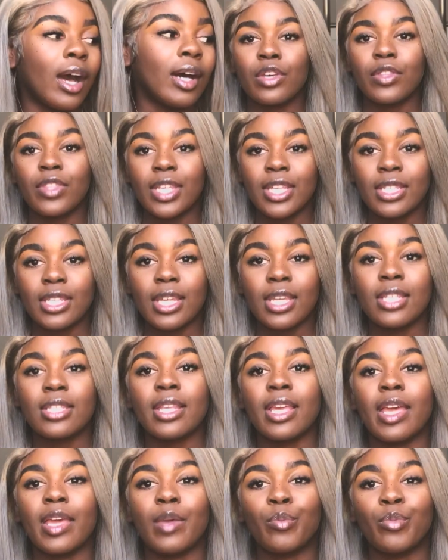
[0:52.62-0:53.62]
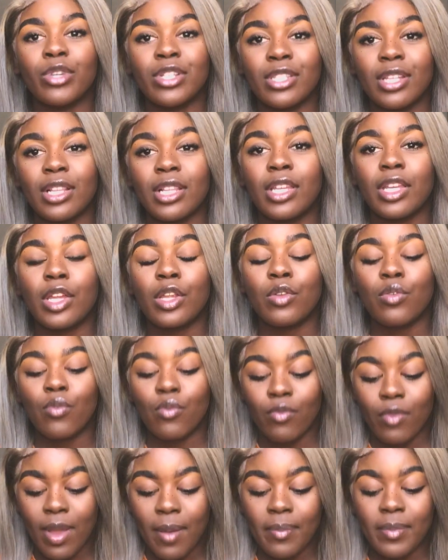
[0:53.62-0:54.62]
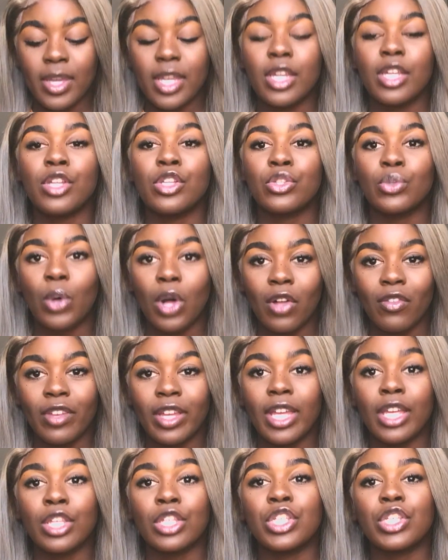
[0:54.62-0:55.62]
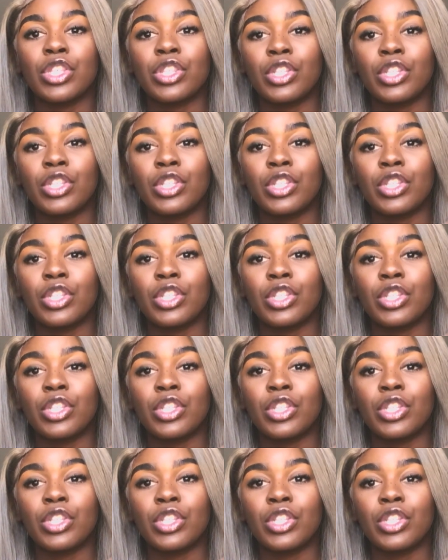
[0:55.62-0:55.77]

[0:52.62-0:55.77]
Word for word: So this is a Brazilian Remy 12-inch